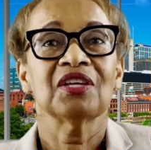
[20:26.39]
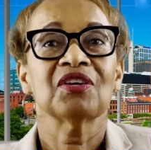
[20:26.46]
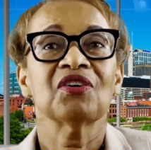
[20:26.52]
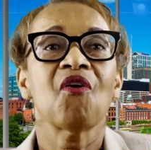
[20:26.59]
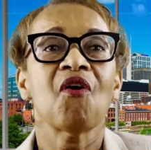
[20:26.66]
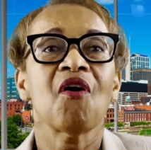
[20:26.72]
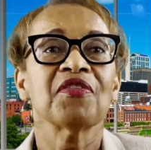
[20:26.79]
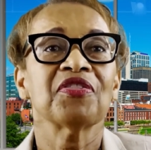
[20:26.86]

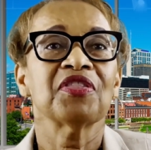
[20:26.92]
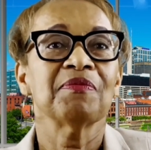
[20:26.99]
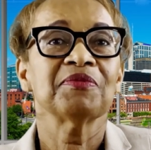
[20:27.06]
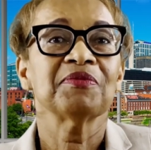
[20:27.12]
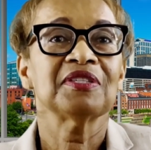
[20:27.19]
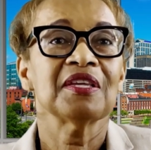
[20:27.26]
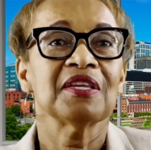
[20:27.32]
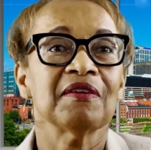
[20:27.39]
guard
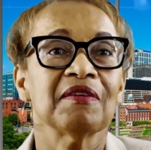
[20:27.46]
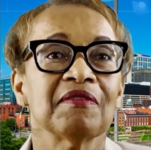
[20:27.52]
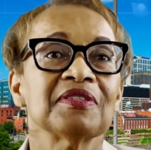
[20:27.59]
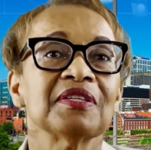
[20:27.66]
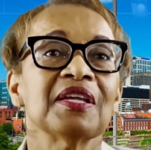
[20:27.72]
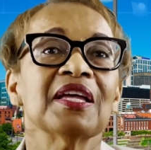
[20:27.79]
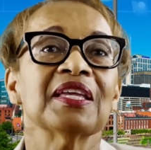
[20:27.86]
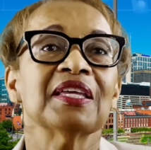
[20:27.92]

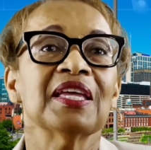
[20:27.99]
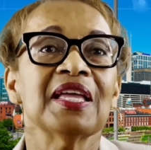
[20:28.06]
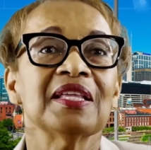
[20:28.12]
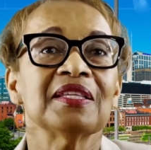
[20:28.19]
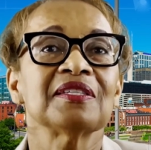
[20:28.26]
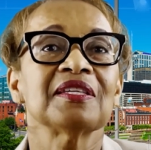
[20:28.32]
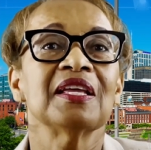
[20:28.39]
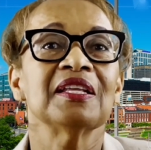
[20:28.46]
themselves
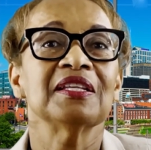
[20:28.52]
against